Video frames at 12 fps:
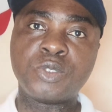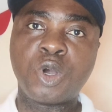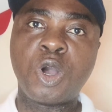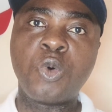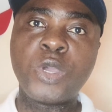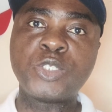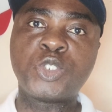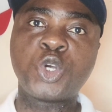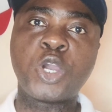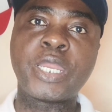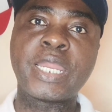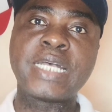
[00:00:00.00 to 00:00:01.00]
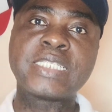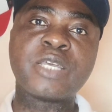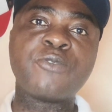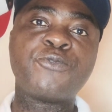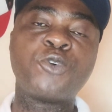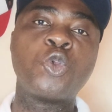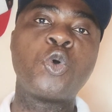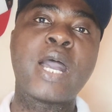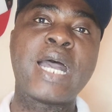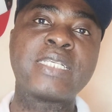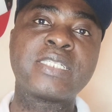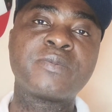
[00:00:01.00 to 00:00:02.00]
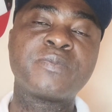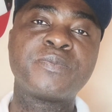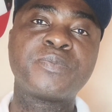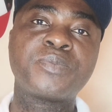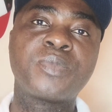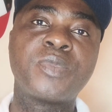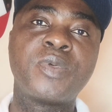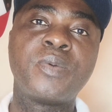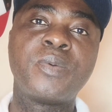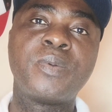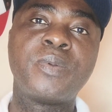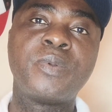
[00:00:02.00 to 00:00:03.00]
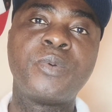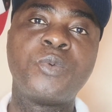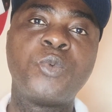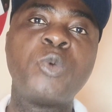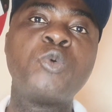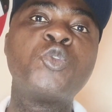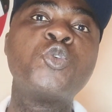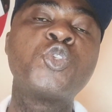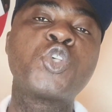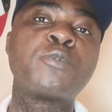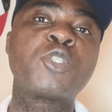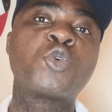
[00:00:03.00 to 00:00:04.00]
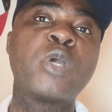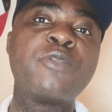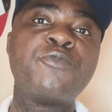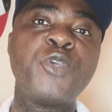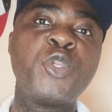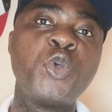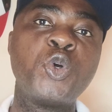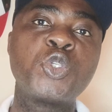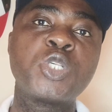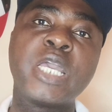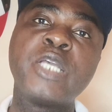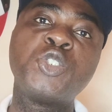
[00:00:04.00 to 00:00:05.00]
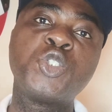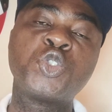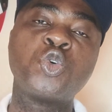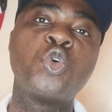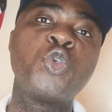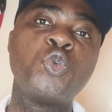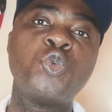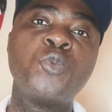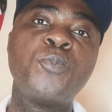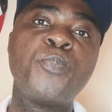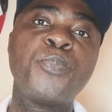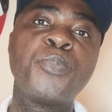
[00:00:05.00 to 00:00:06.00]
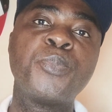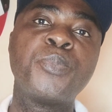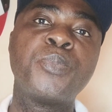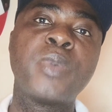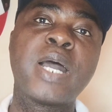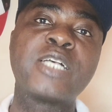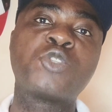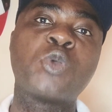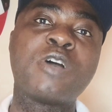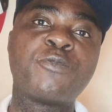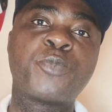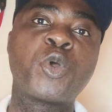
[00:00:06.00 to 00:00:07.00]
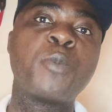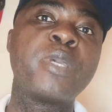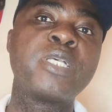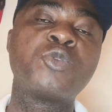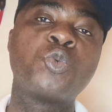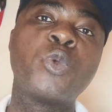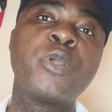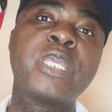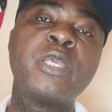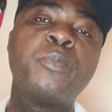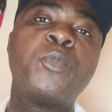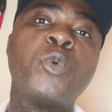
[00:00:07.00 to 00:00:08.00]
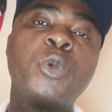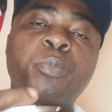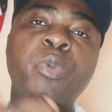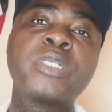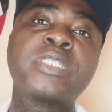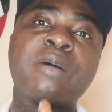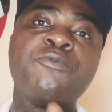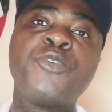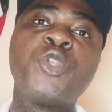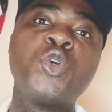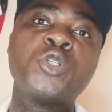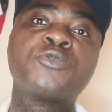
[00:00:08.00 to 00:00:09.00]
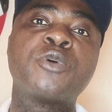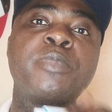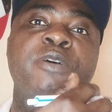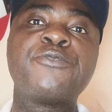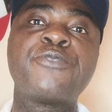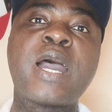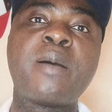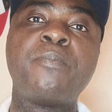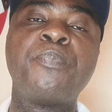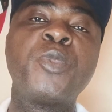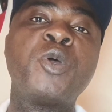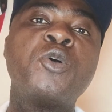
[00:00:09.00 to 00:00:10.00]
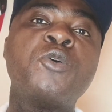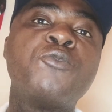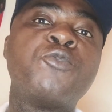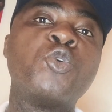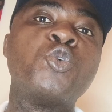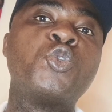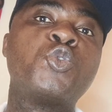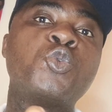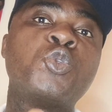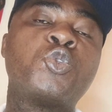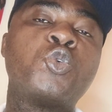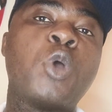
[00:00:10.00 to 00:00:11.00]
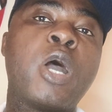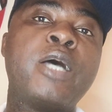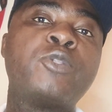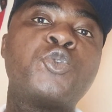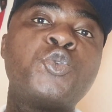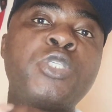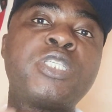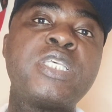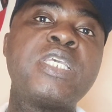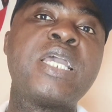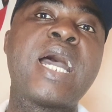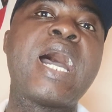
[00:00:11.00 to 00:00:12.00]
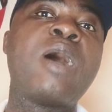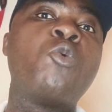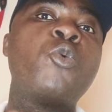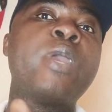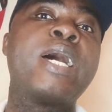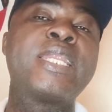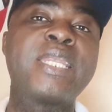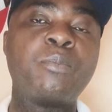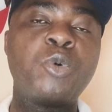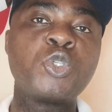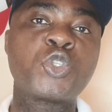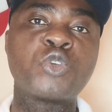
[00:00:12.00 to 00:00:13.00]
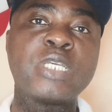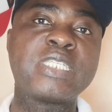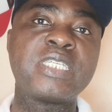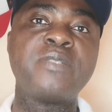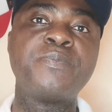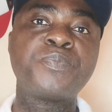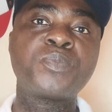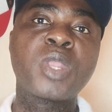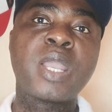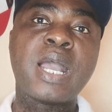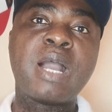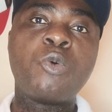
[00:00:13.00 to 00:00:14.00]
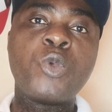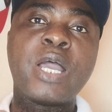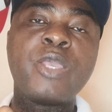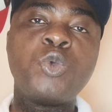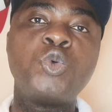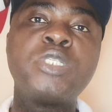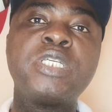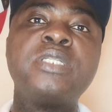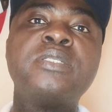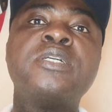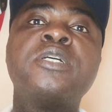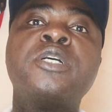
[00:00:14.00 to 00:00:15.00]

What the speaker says: Always join us and follow us. We will do subsequent videos and show you, as we have promised. We'll bring some videos from the farm for you to see how we are demonstrating, how we are using